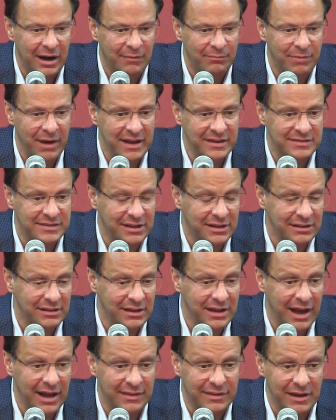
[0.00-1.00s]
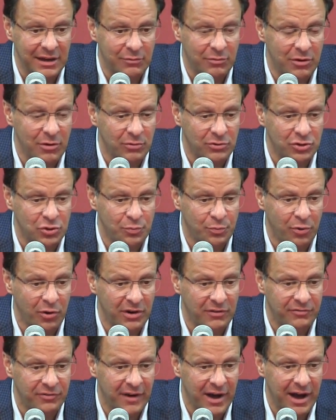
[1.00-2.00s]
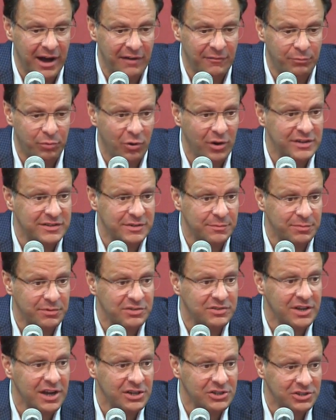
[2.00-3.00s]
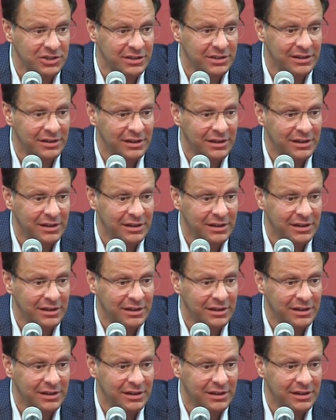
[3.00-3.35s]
Basically, I think we were 2.5 points in possession